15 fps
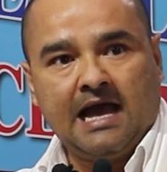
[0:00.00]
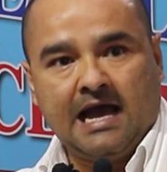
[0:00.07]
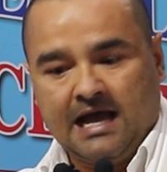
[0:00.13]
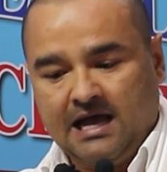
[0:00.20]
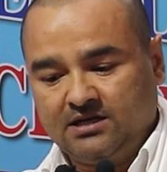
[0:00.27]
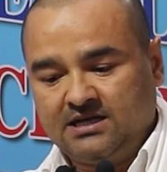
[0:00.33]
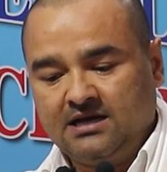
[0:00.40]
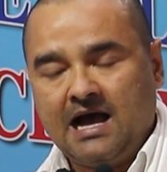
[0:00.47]

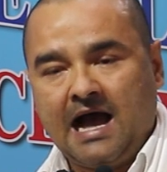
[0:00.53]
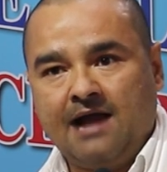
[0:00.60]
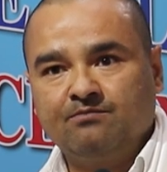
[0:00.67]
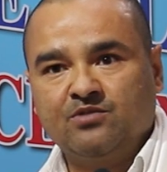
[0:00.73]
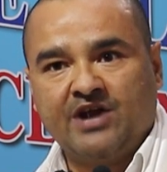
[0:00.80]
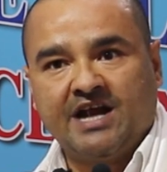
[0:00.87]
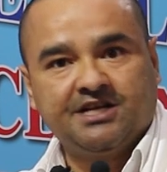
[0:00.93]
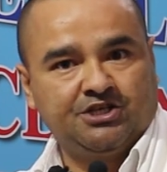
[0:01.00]
And
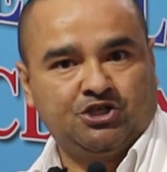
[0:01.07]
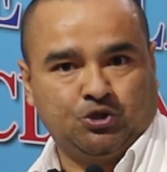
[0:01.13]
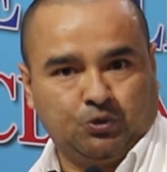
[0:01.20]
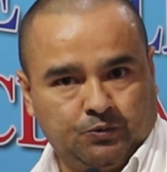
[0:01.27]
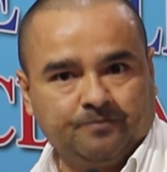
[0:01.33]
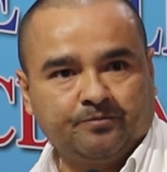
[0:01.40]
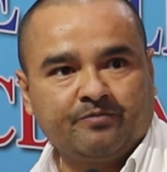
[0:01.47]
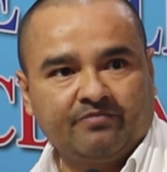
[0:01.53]
I'm ready
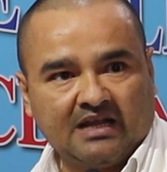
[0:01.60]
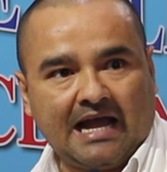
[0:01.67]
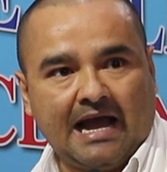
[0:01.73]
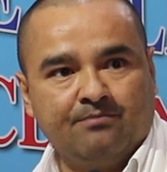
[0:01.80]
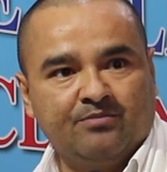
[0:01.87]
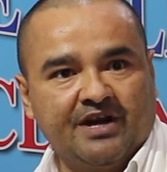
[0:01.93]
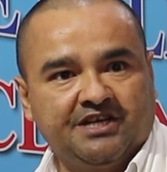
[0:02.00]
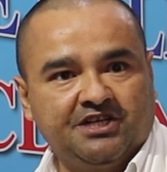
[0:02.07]

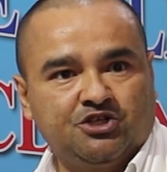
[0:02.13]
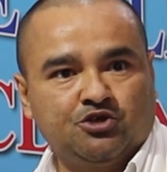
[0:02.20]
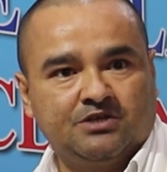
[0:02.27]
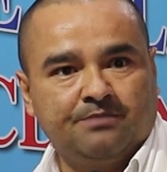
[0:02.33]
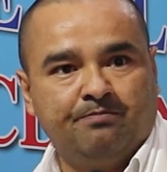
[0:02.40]
to